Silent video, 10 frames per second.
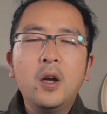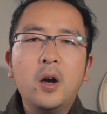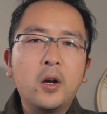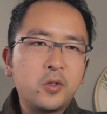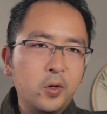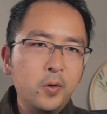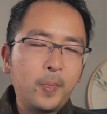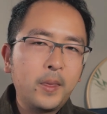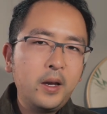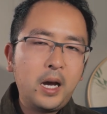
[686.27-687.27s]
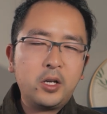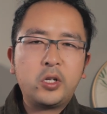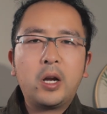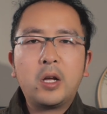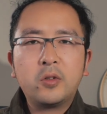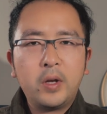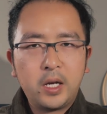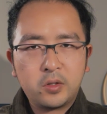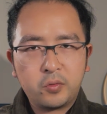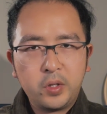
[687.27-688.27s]
Also, a shout out to
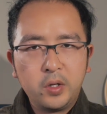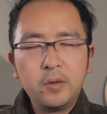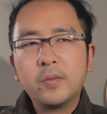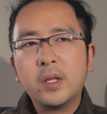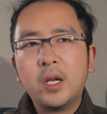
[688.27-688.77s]
Xreal.